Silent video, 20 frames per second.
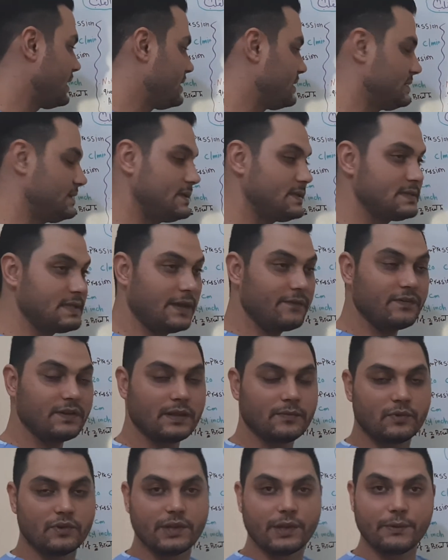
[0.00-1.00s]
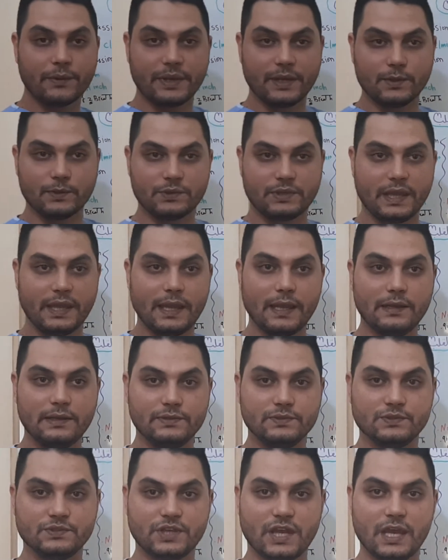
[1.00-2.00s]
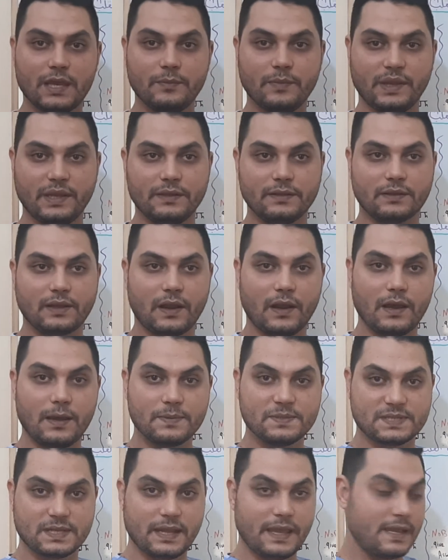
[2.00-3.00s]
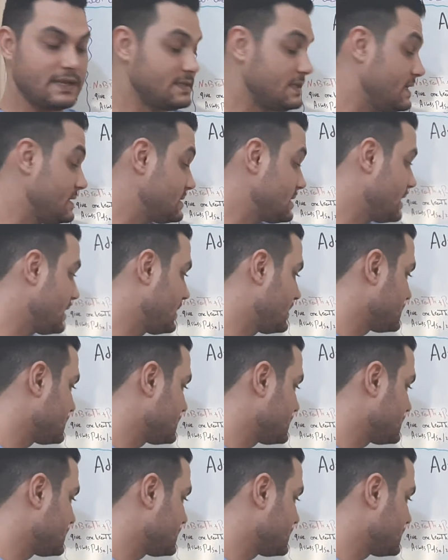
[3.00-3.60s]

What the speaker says: This is available now in hotel, in gym, in clubs like this.